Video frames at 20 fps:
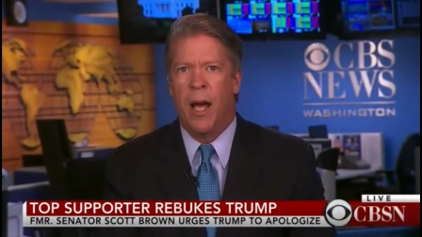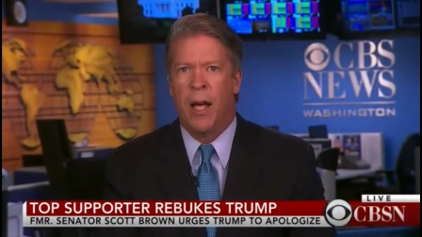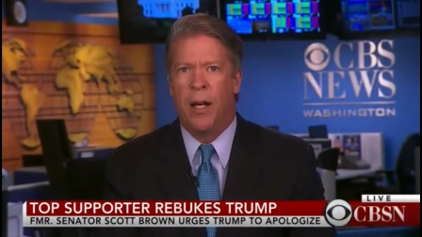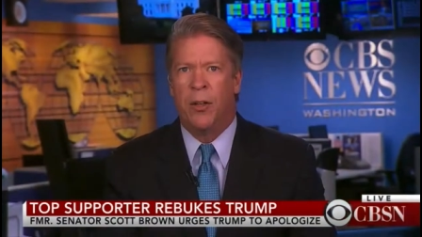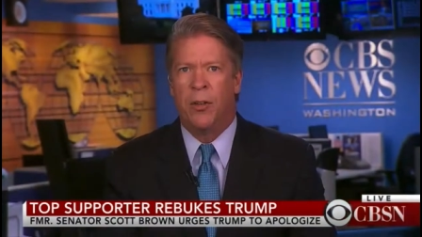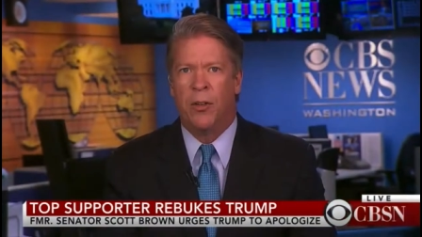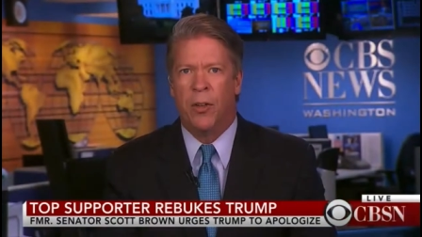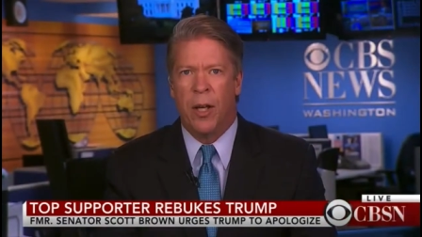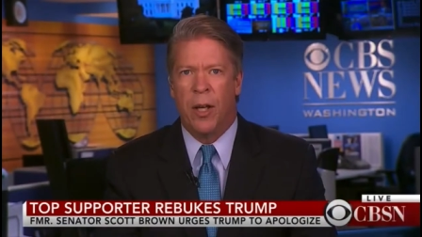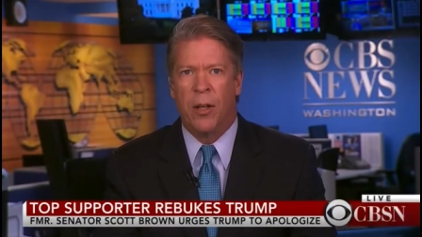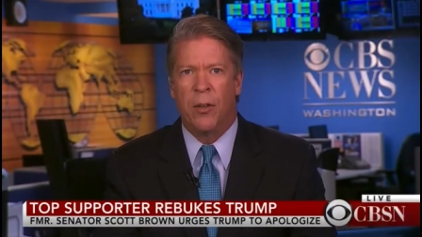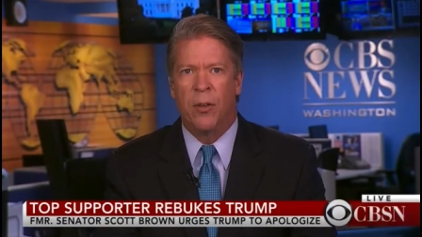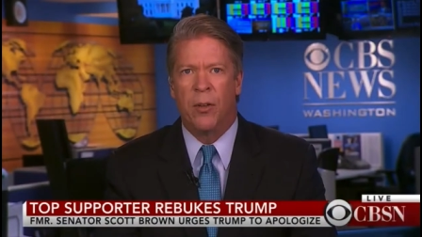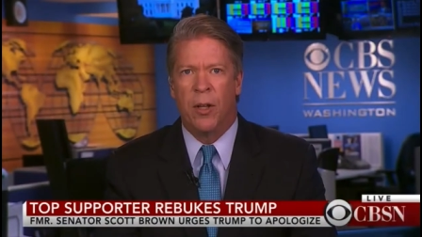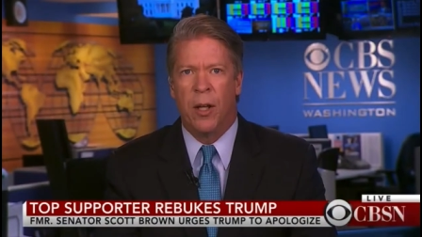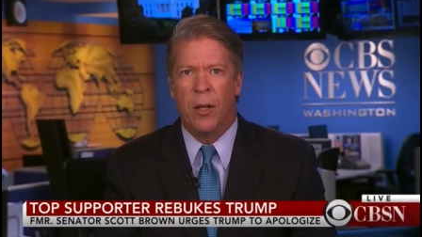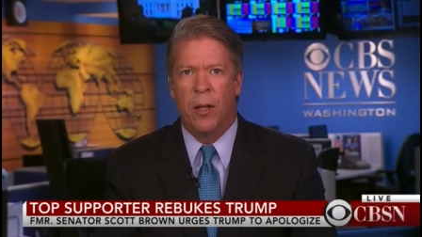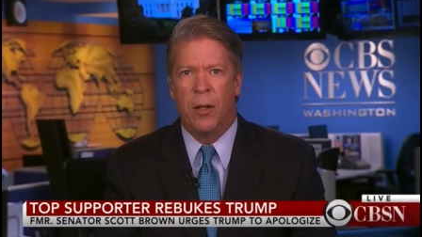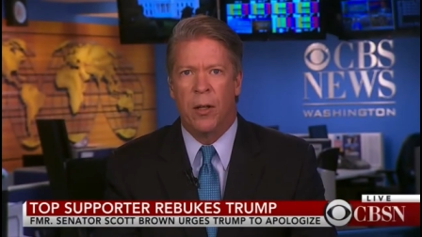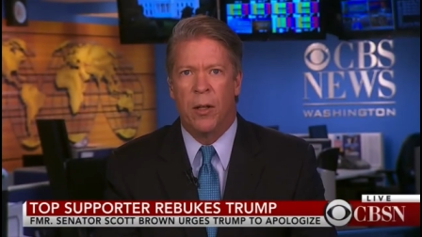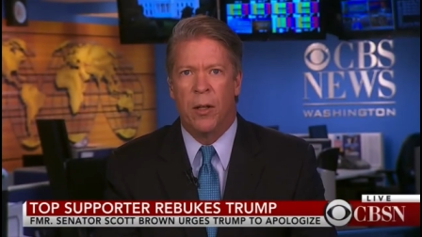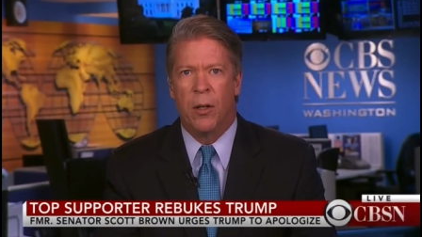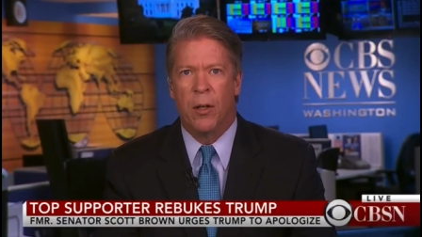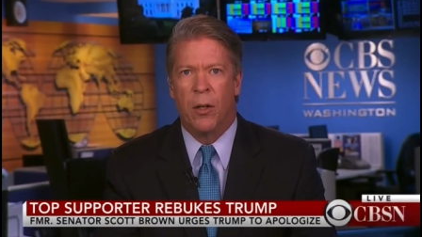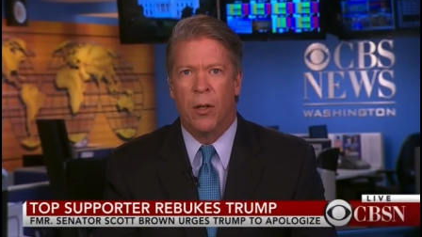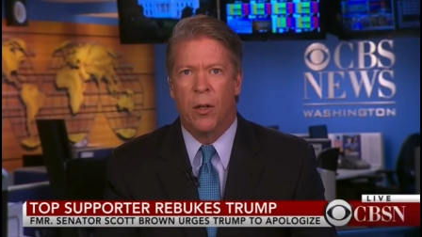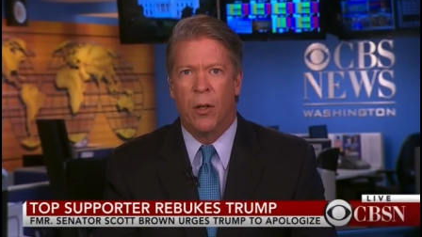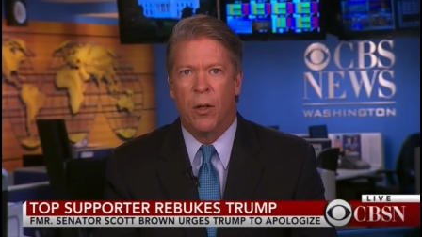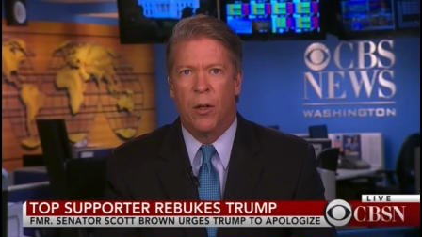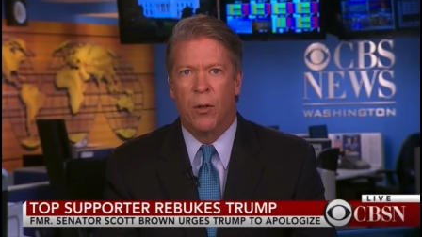and a sense that
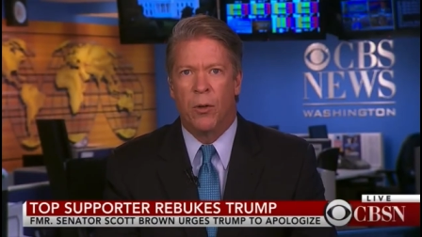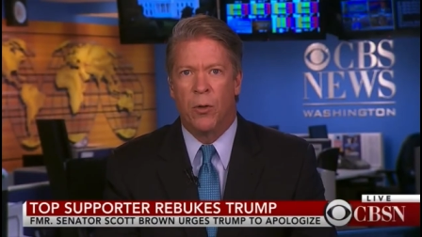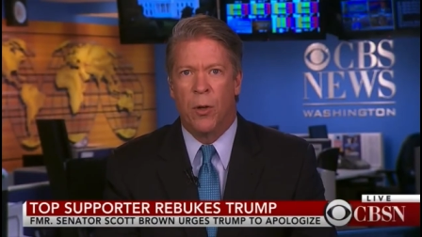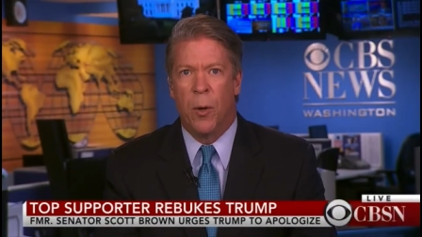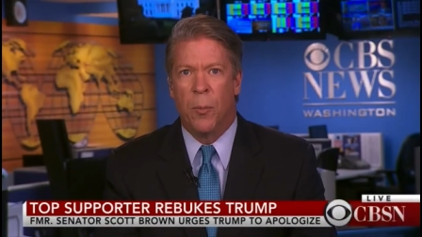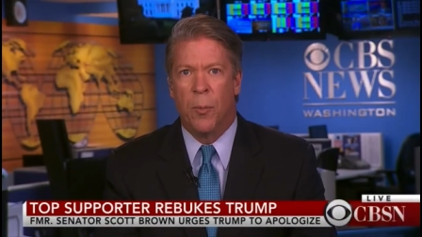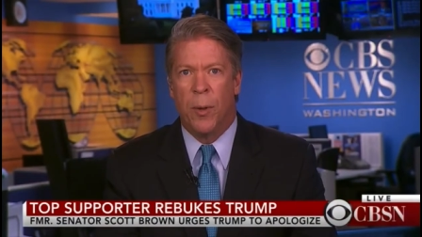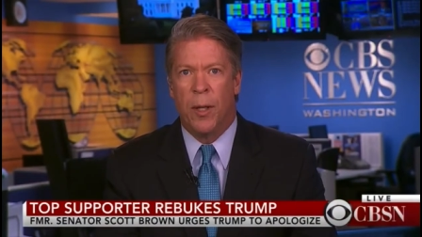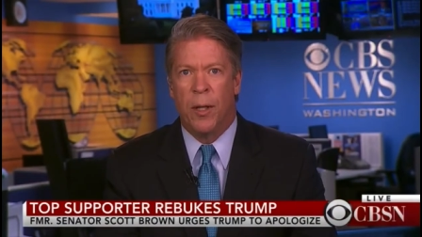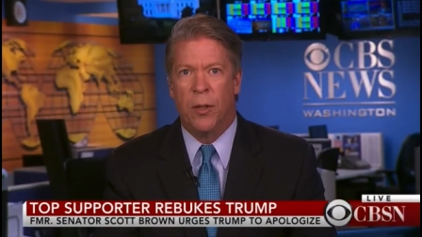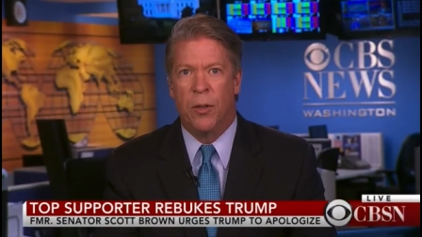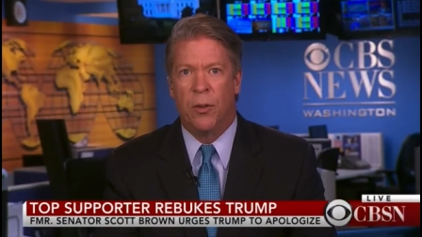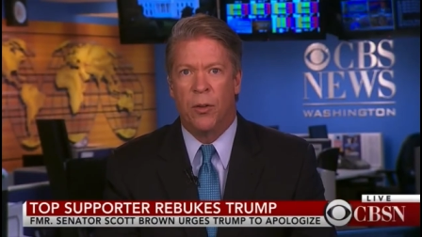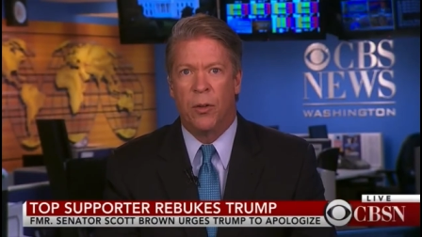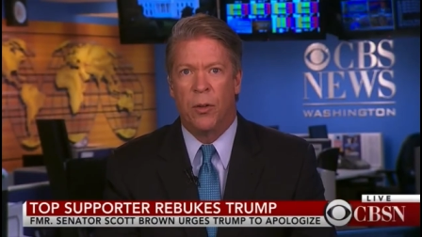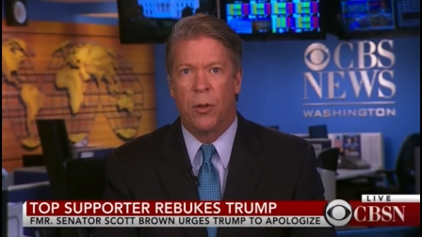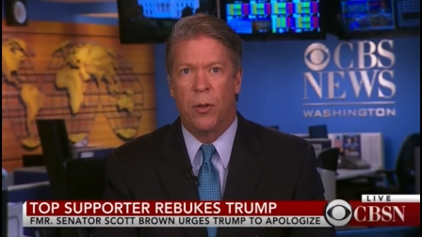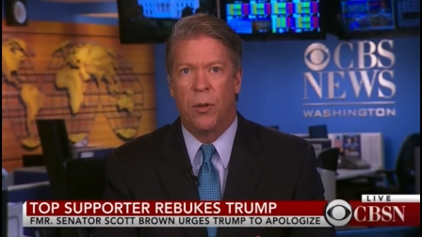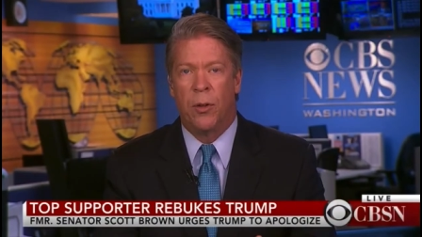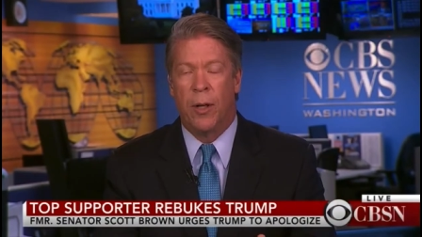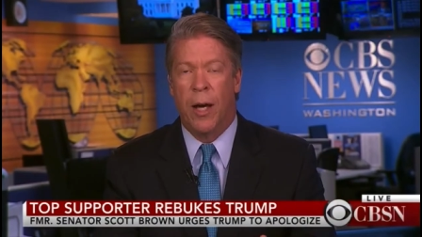Trump is